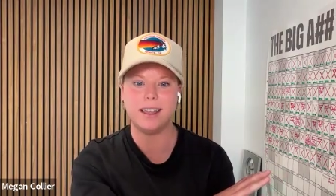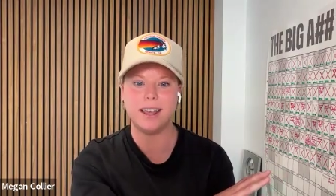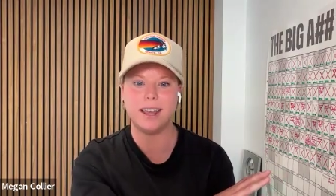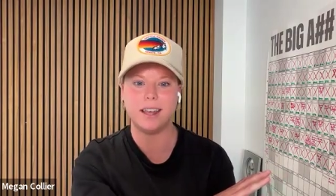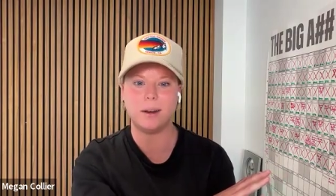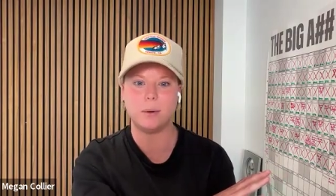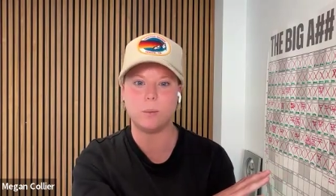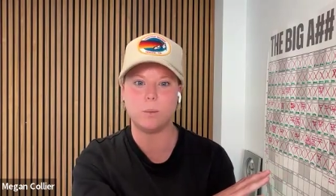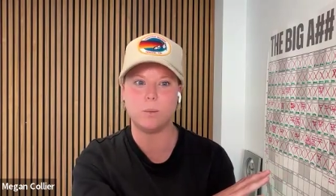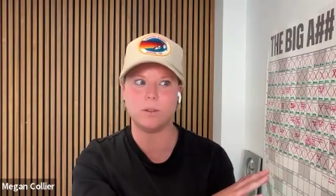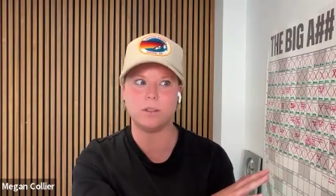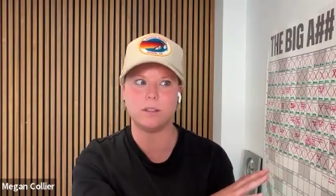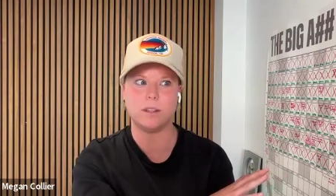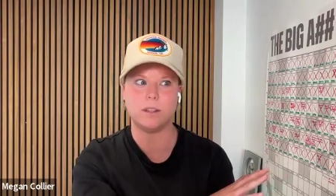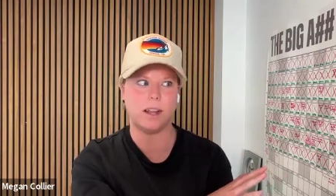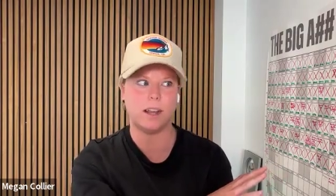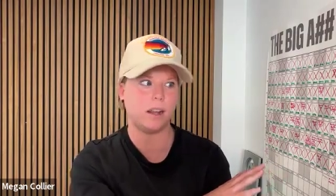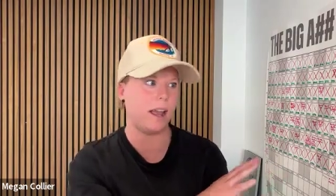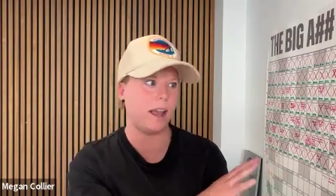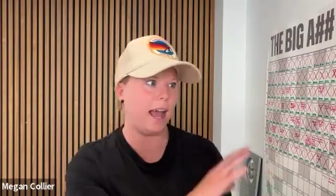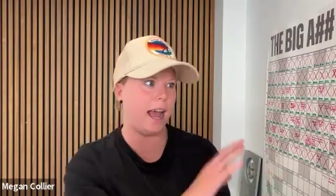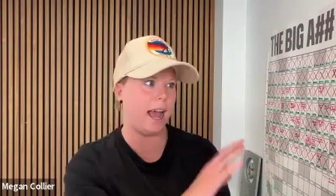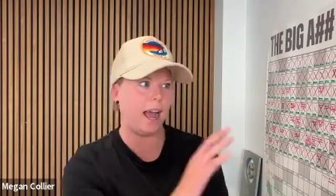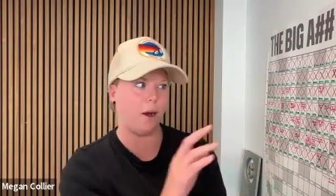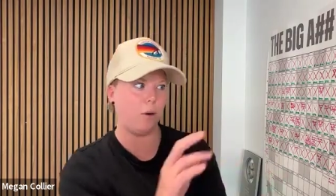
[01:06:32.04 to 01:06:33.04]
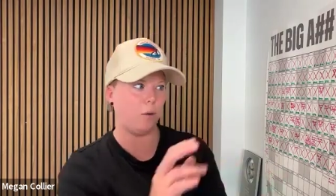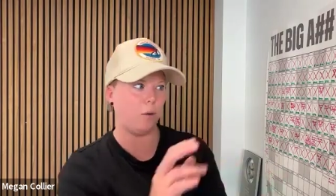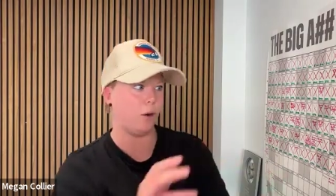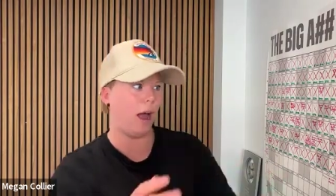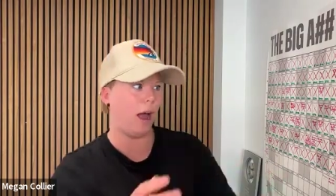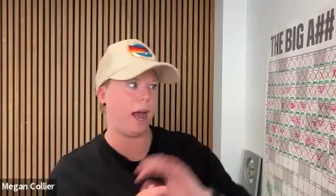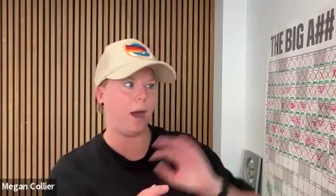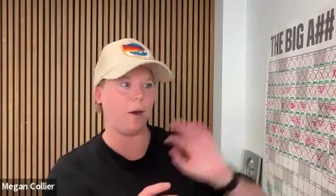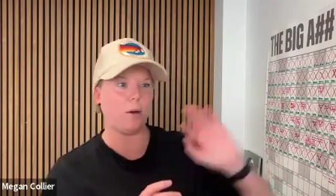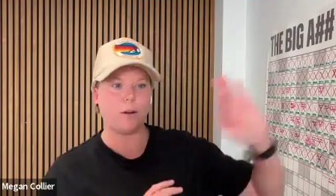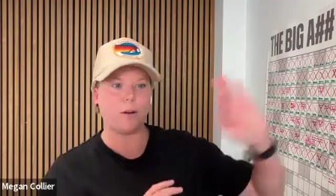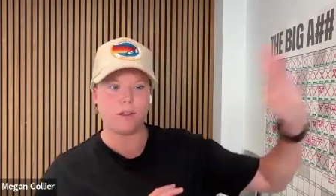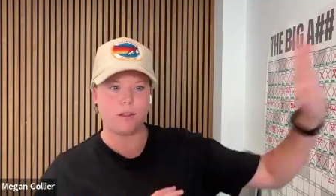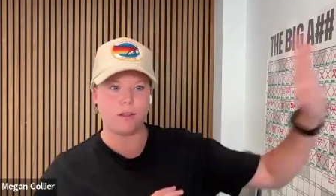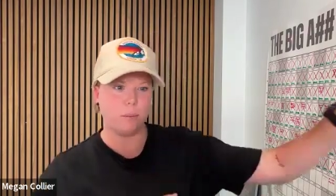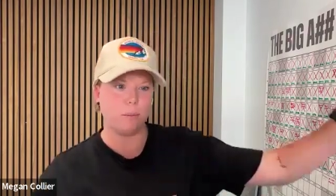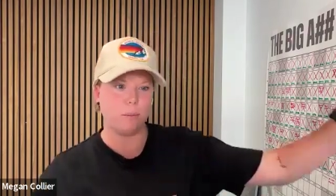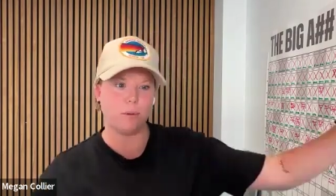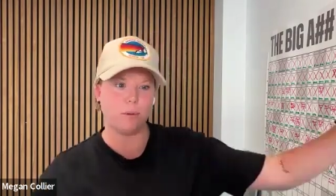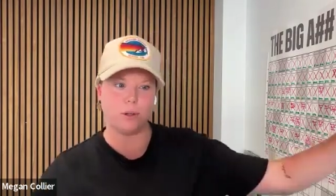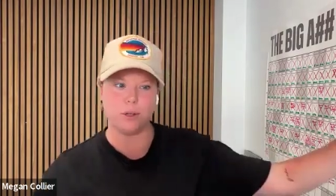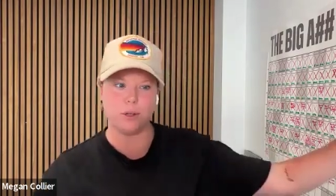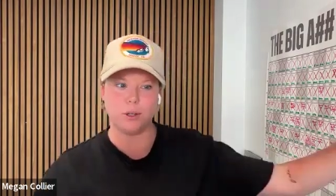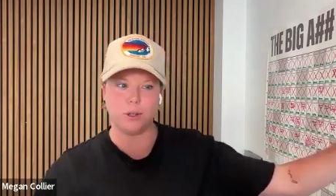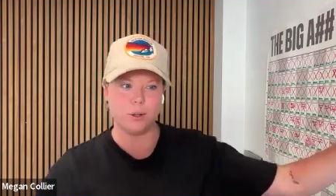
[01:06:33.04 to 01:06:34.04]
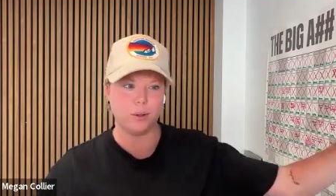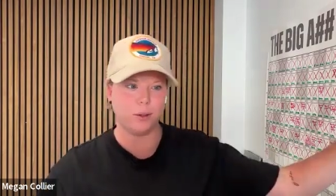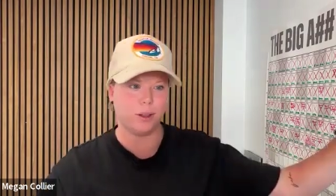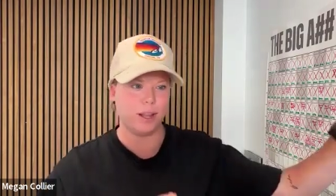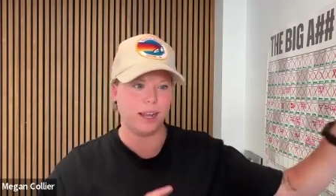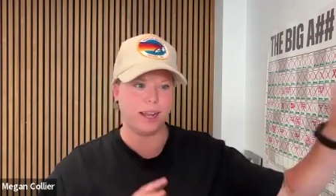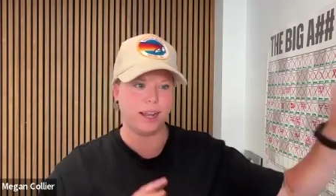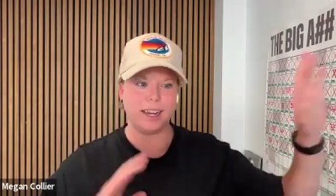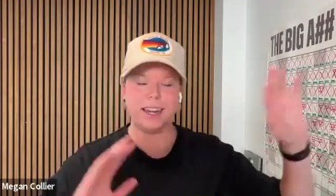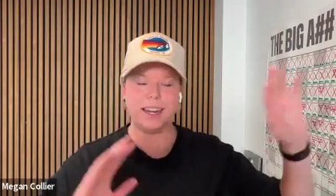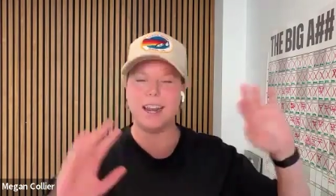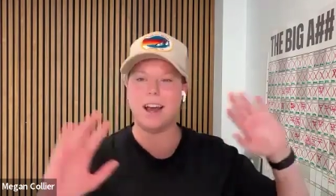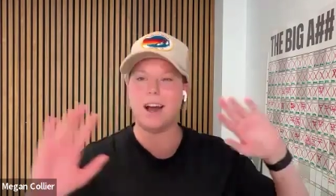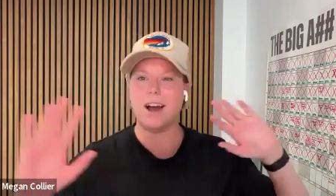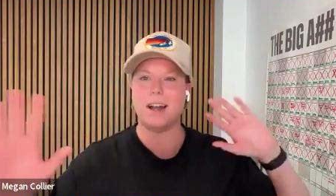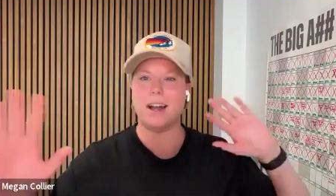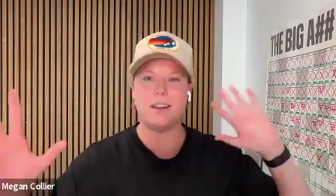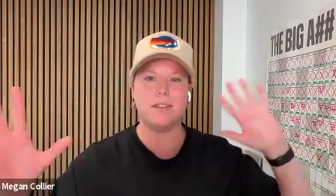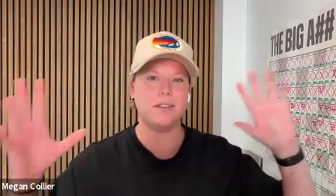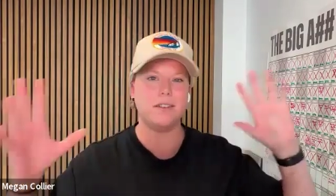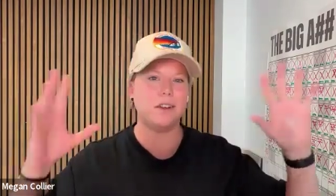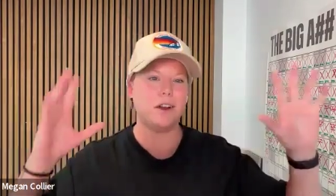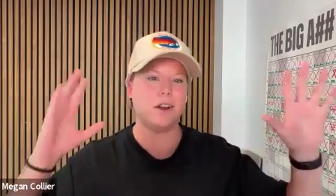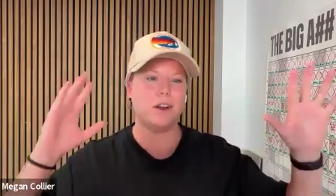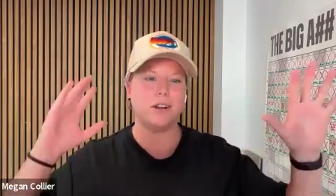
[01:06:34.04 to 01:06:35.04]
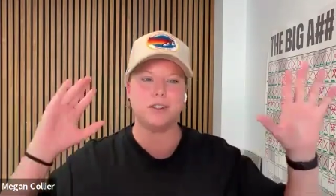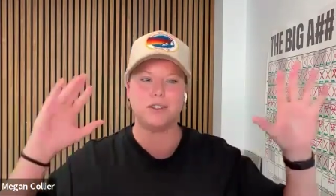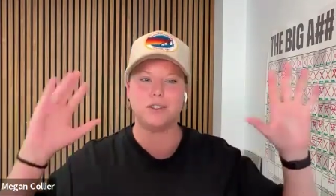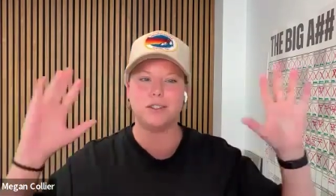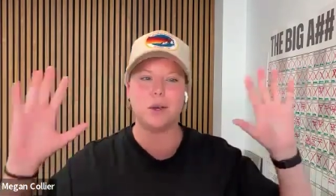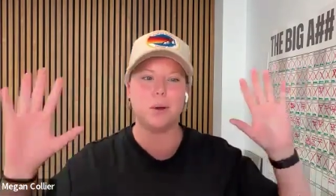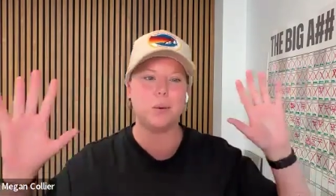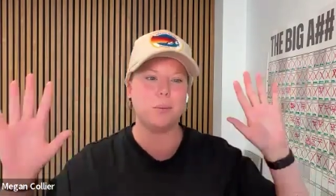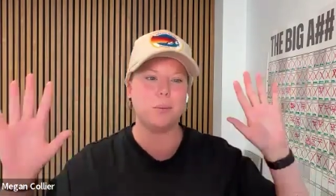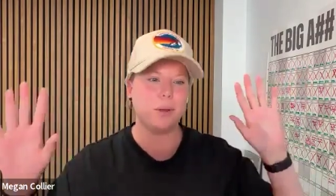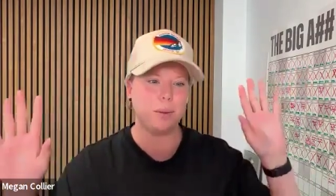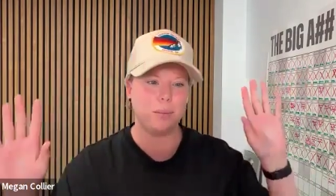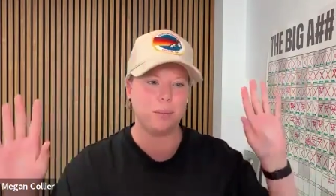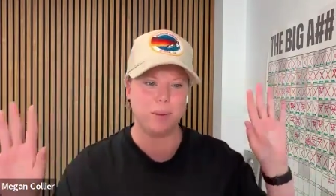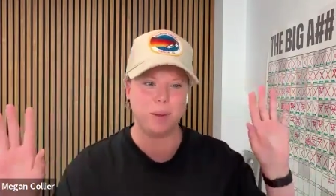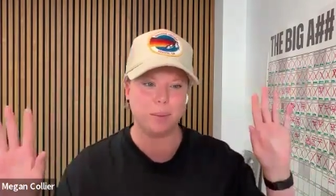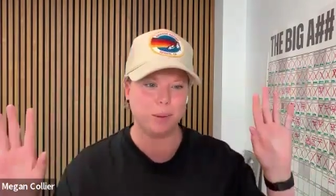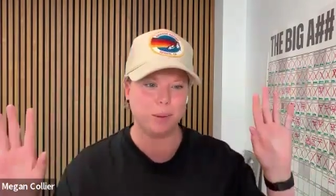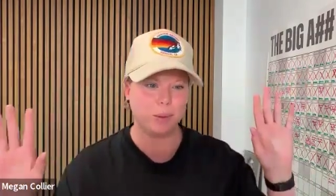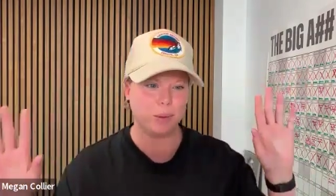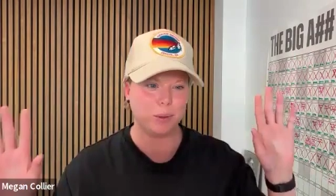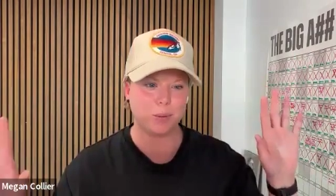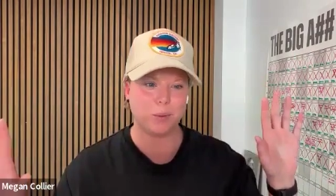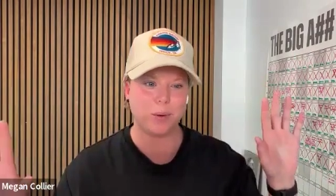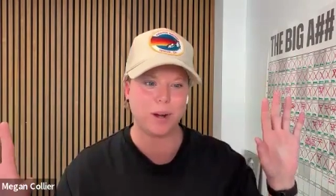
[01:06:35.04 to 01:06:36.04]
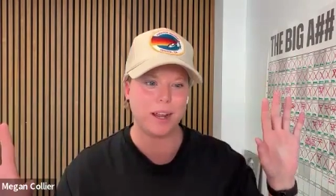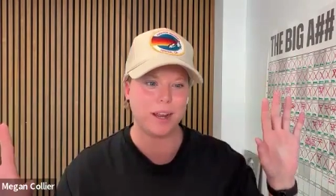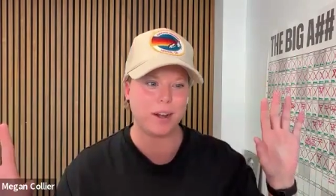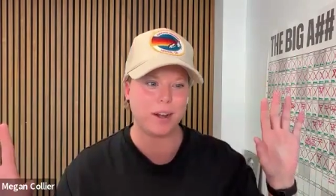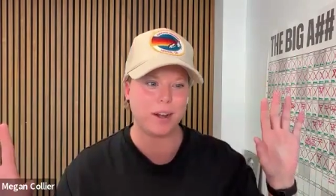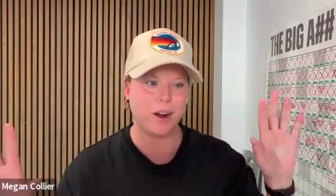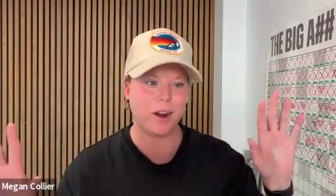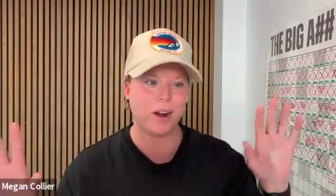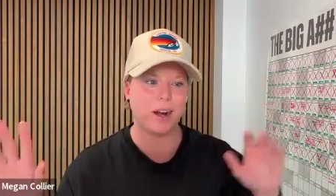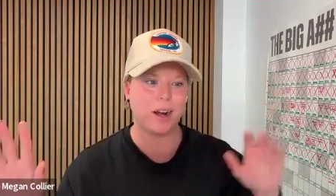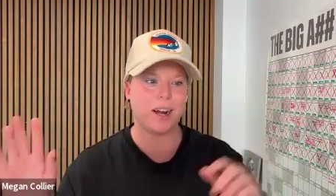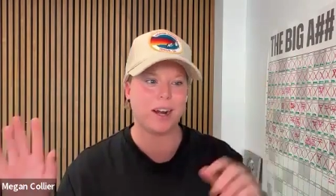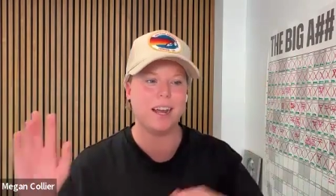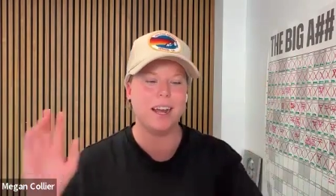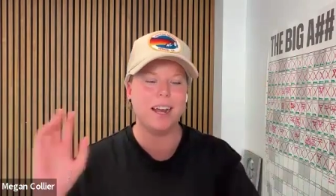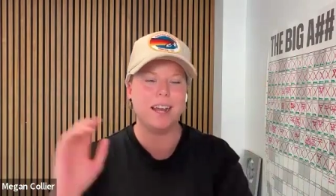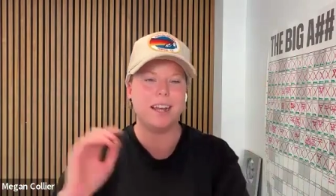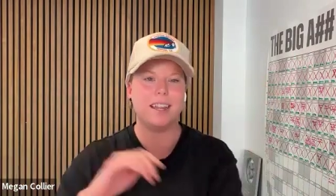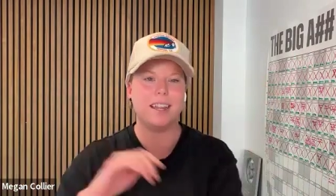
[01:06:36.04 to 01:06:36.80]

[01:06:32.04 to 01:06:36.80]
that was like out of the blue, like not even on so many people's radar,